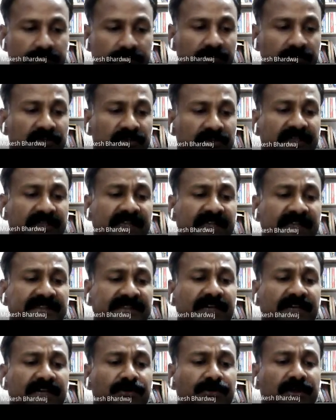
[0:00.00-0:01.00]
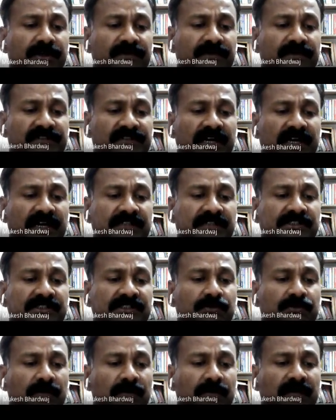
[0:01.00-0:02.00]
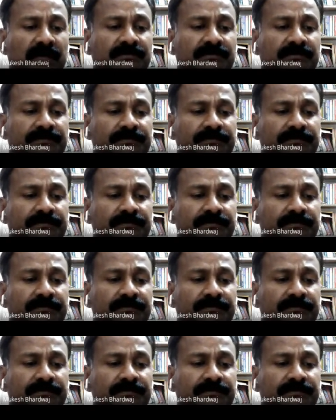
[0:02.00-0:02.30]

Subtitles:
The SI unit of charge is Coulomb.